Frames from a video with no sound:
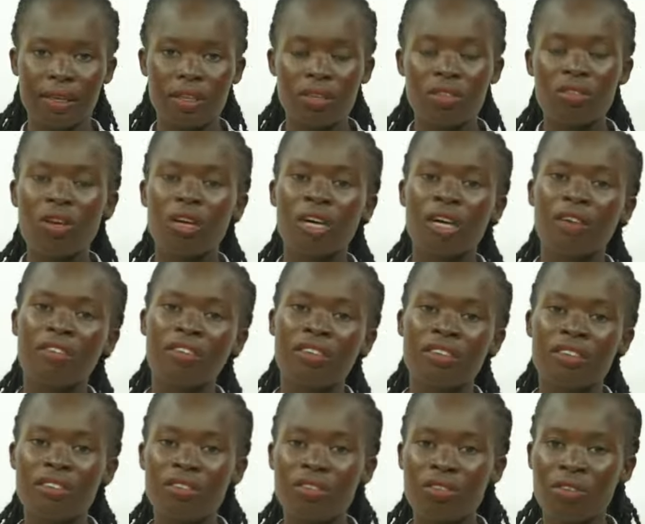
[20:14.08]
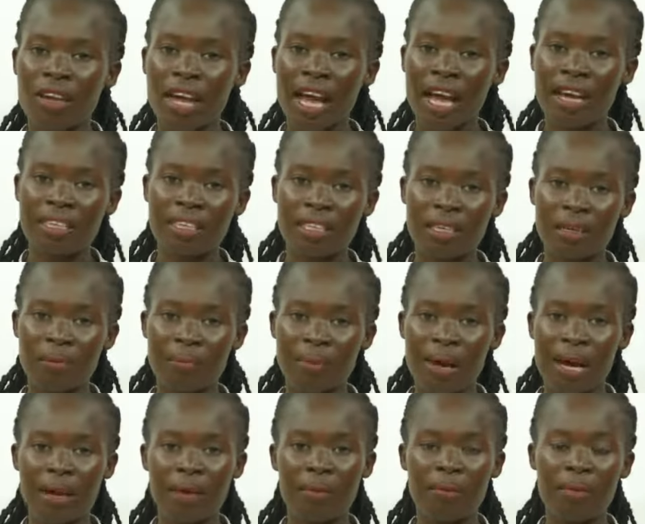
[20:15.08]
So if it is reacting
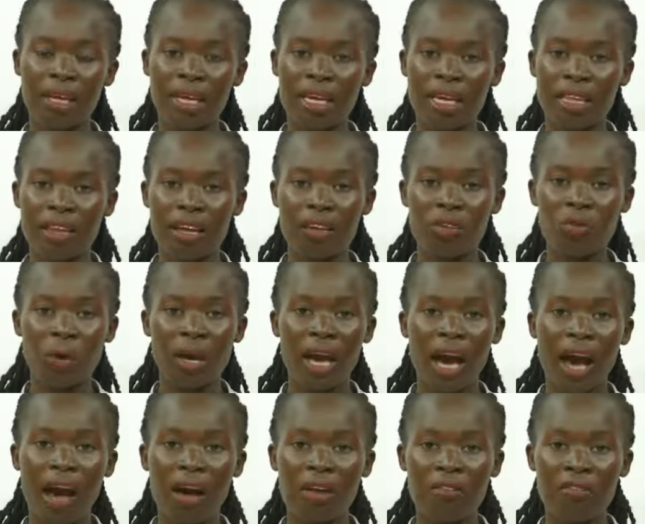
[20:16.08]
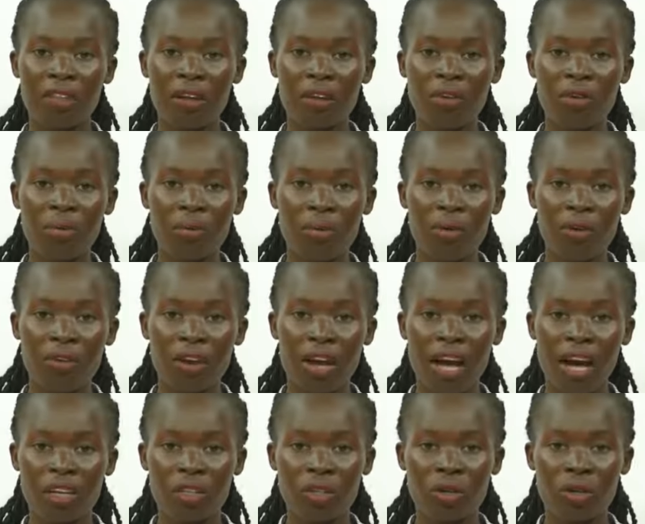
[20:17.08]
back, meaning that we have the normal
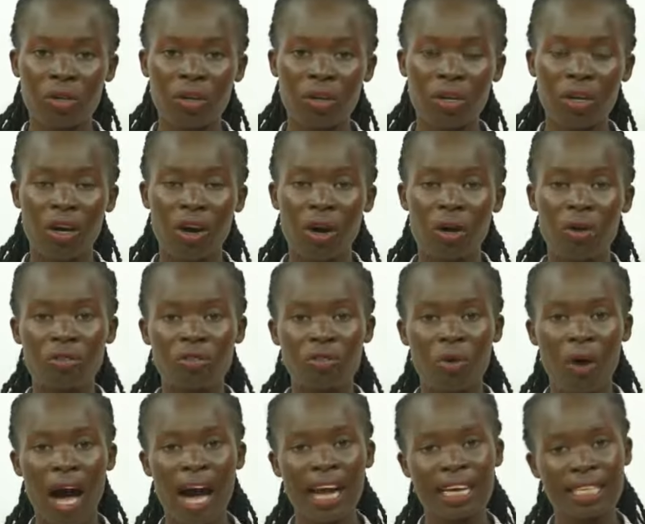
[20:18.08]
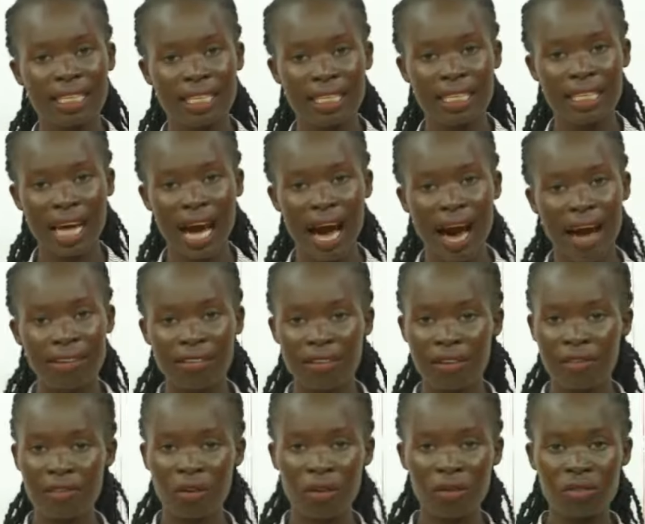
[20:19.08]
reaction also acting there as a
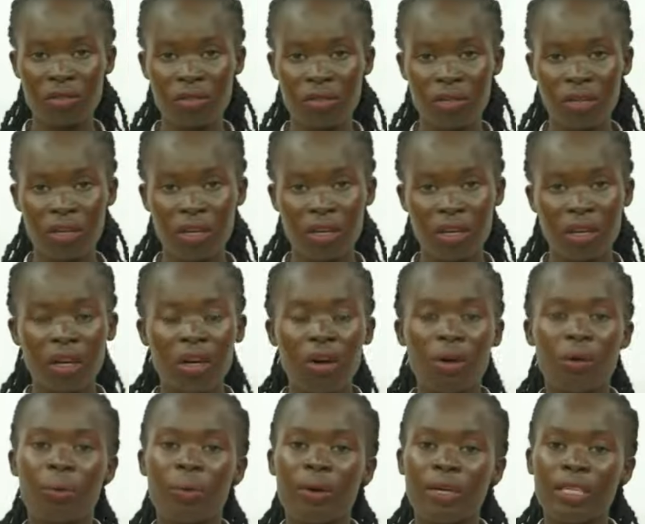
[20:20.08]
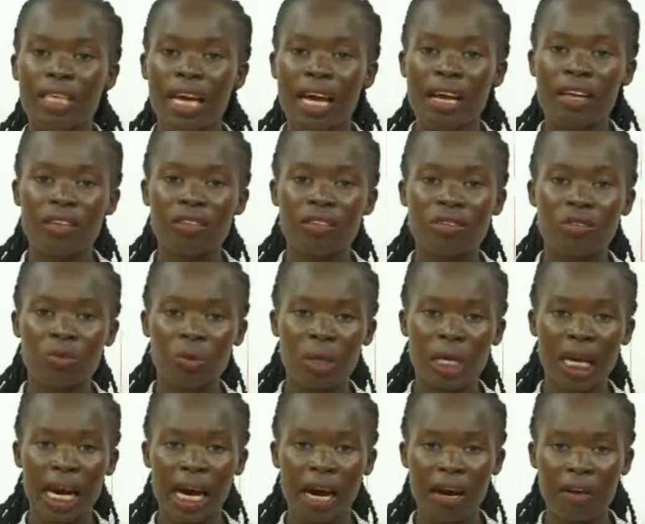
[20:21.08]
force. What else do
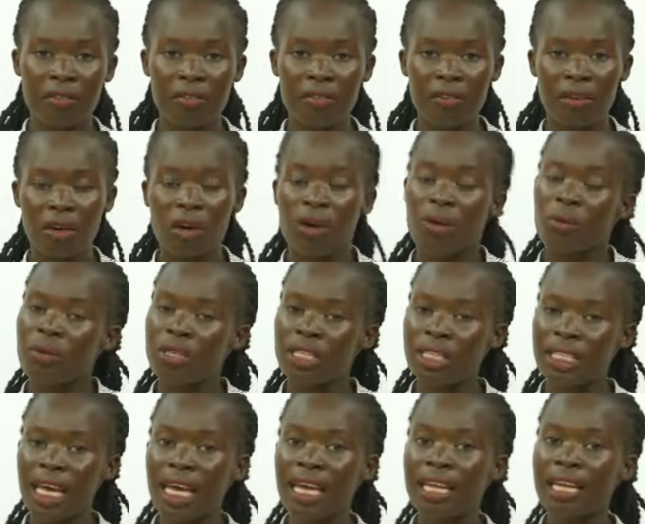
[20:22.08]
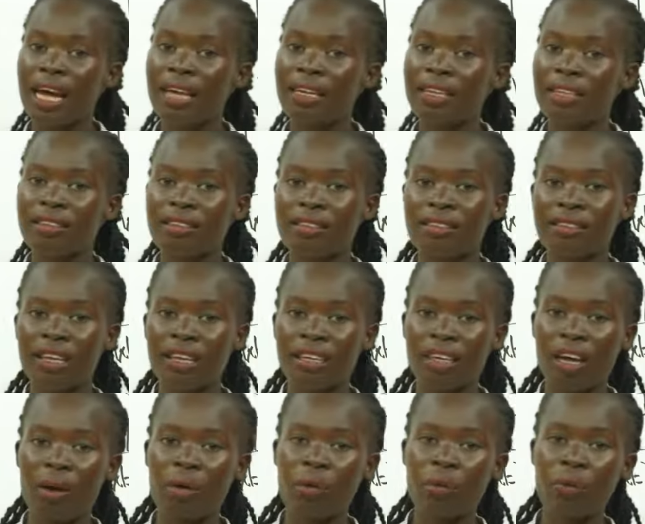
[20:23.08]
we have? We say that it is the
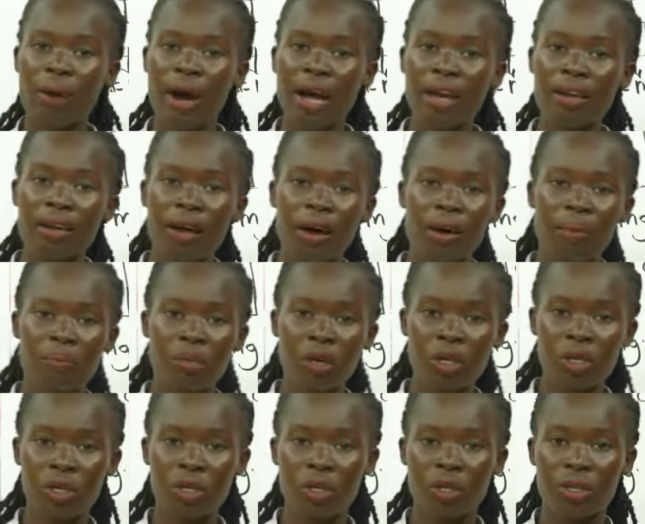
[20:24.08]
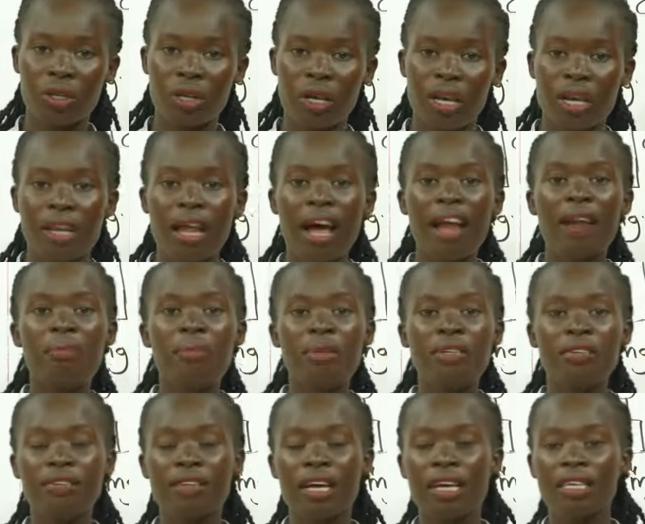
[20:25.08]
downward motion. That
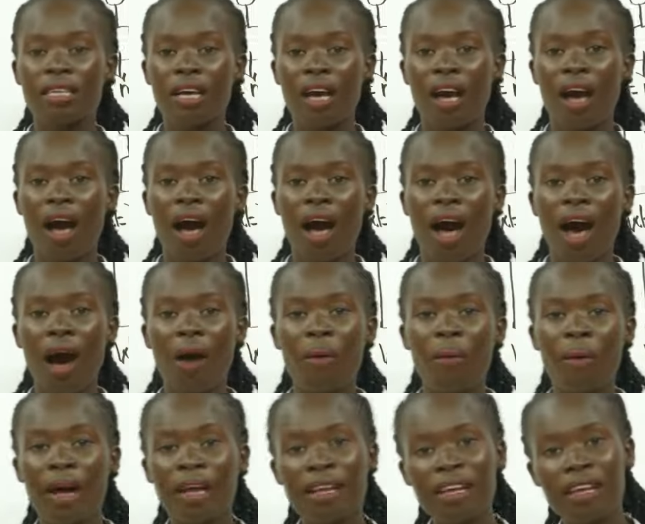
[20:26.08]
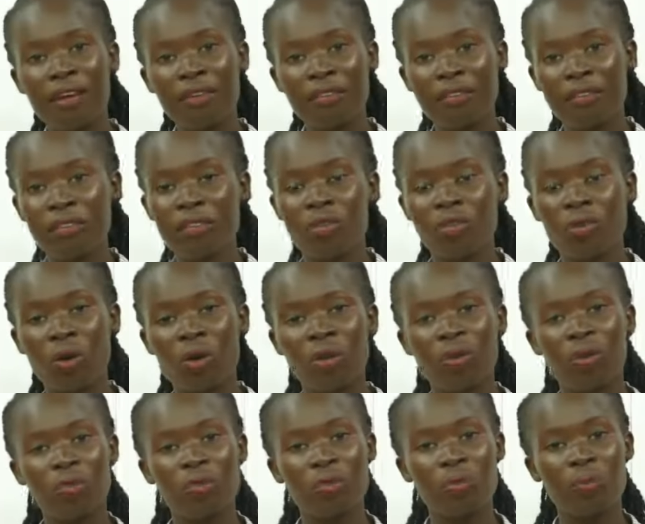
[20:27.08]
means that our lift is going
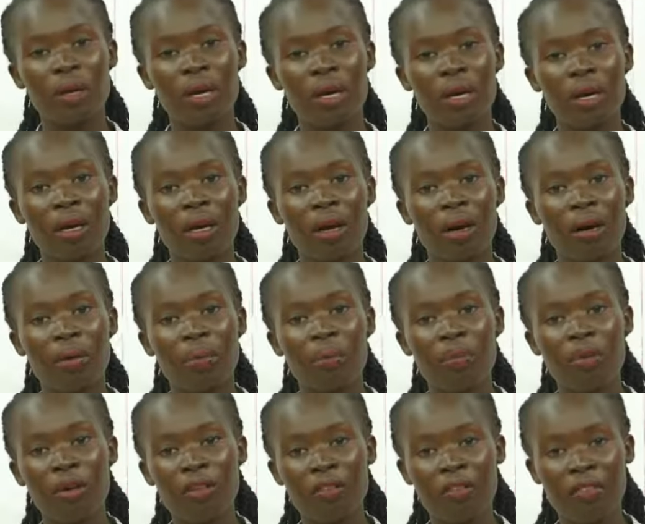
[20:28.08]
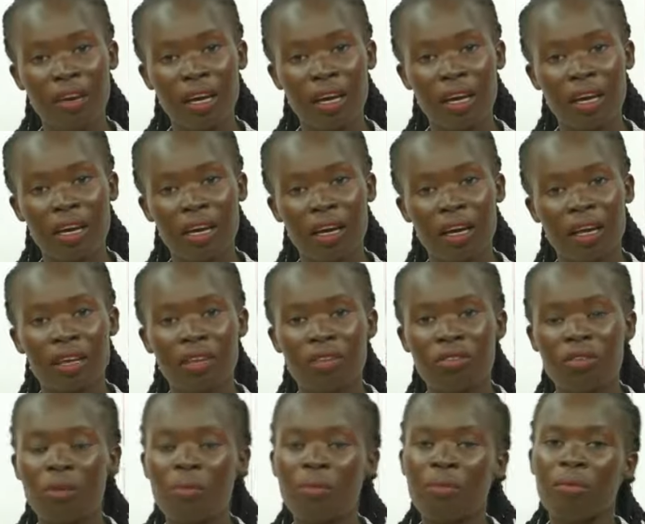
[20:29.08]
to be moving.
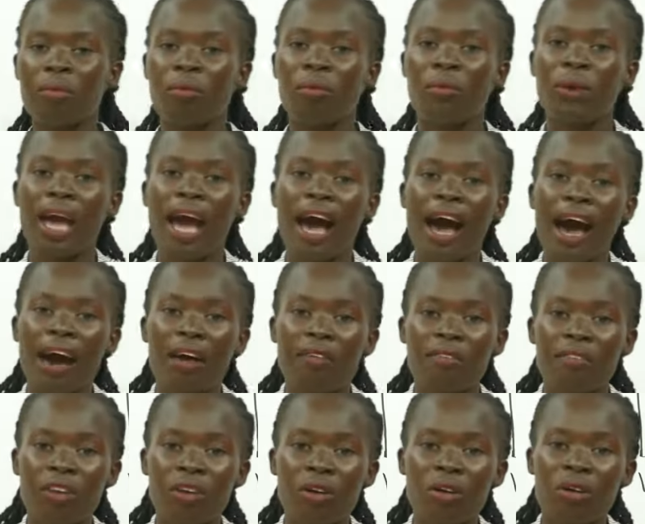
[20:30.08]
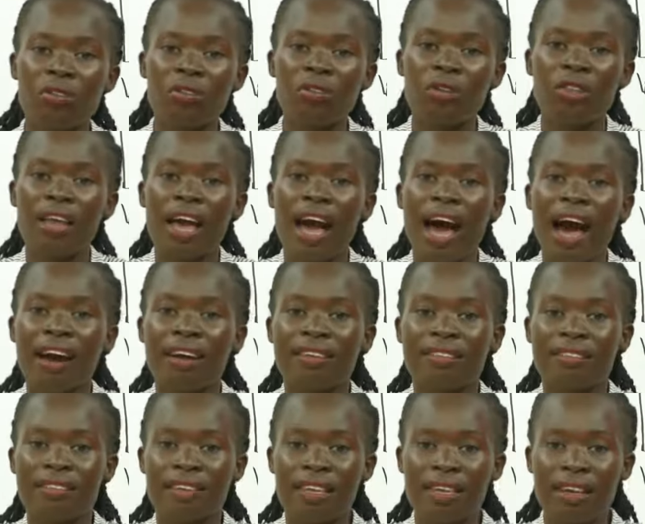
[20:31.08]
So we are having also the
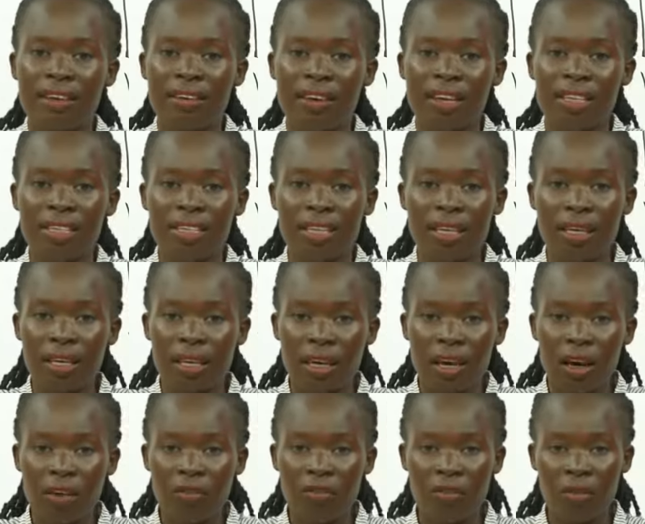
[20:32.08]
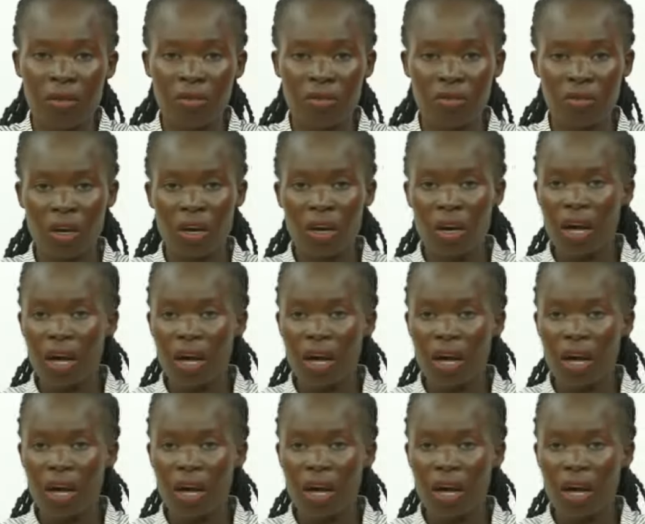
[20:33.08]
accelerating force.